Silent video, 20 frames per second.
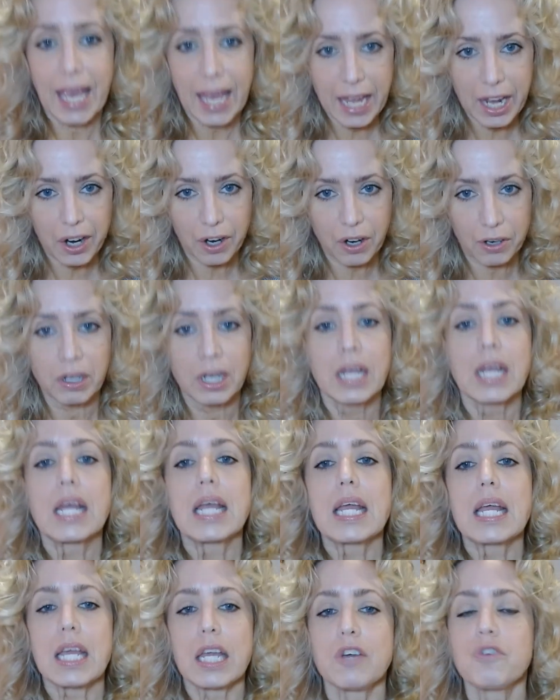care
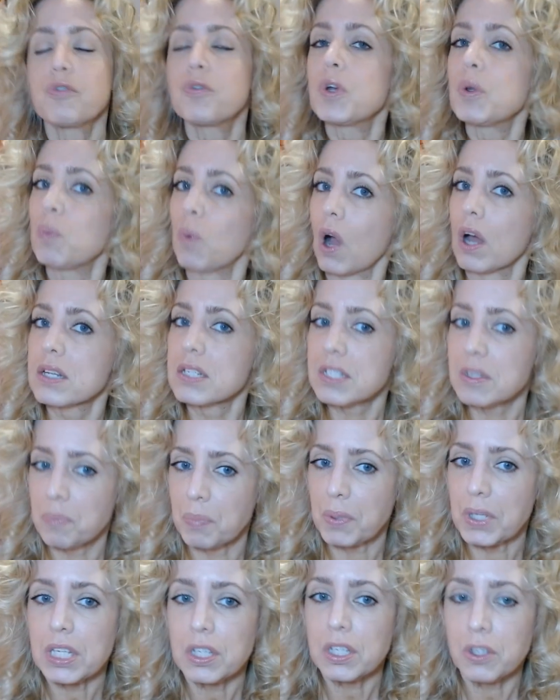if we want to
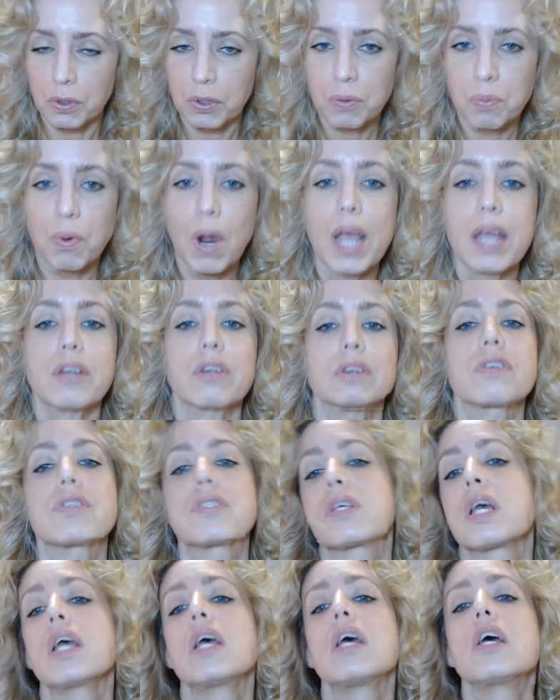be good
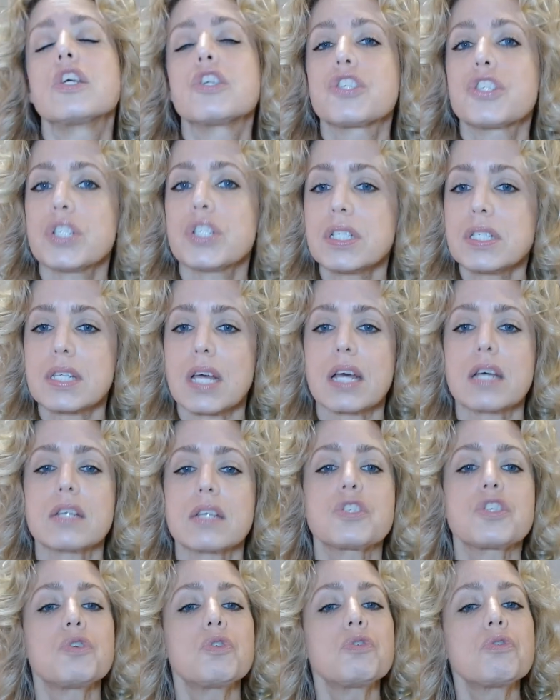writers. She
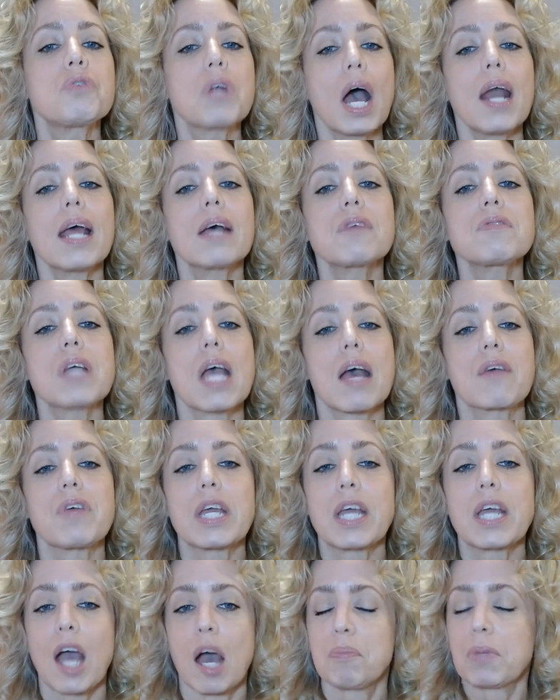says, you do not have to have
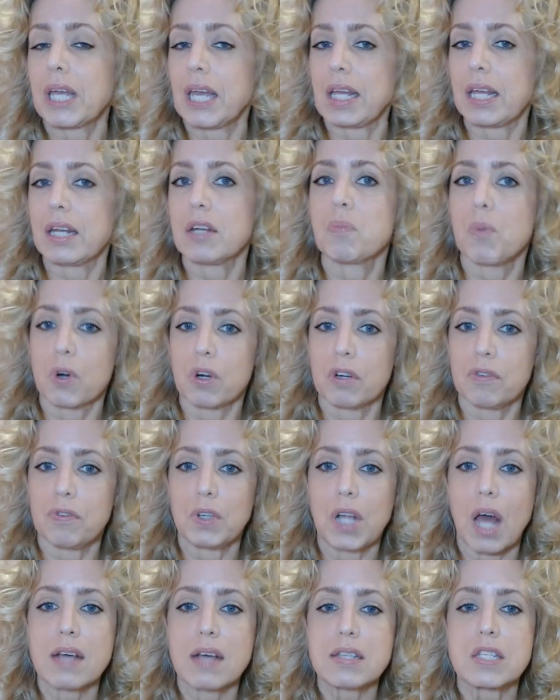a complicated moral
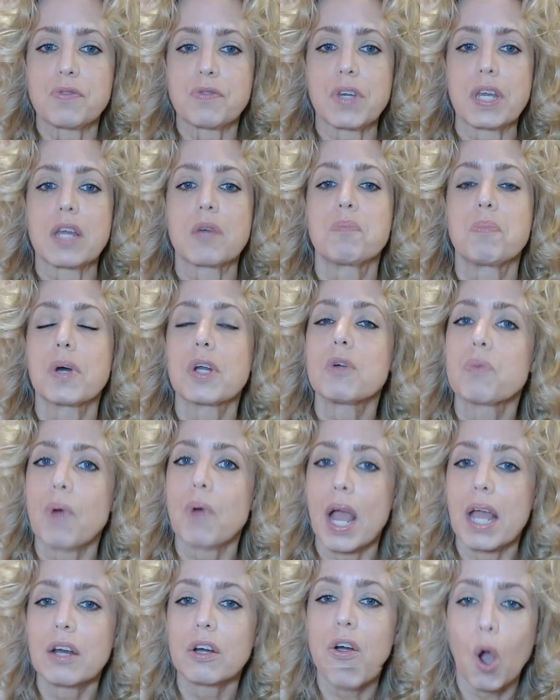philosophy, but a
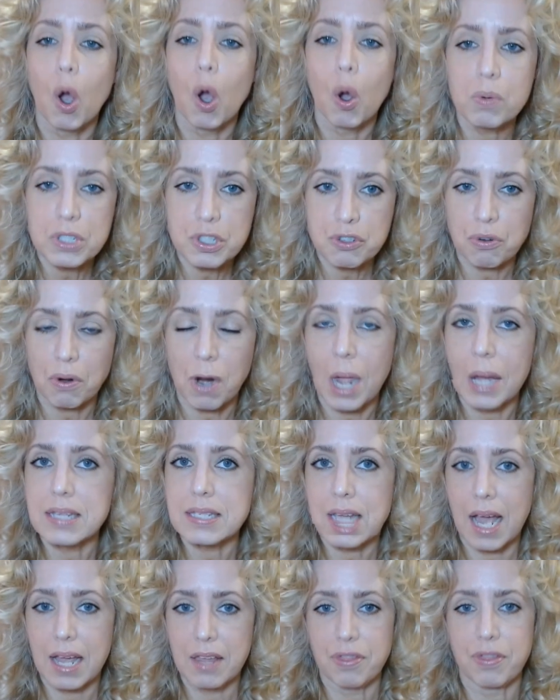writer always
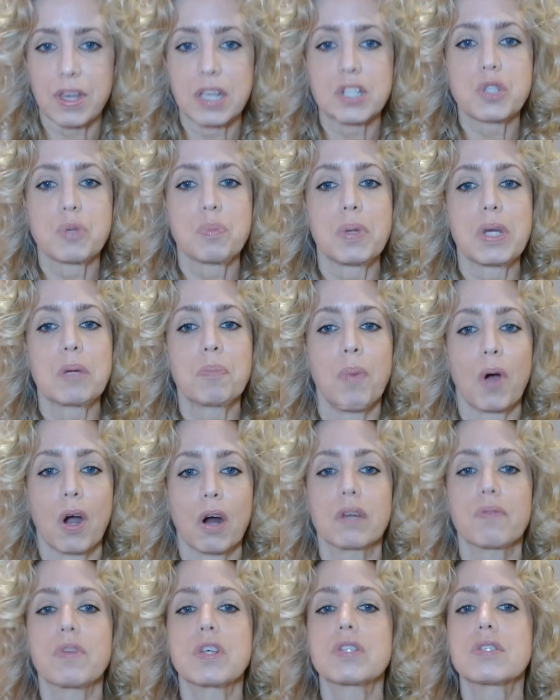tries, I think, to be a
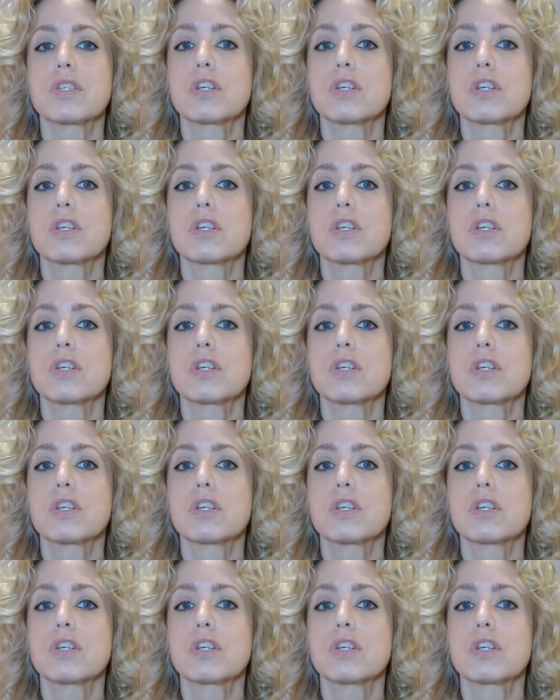part of the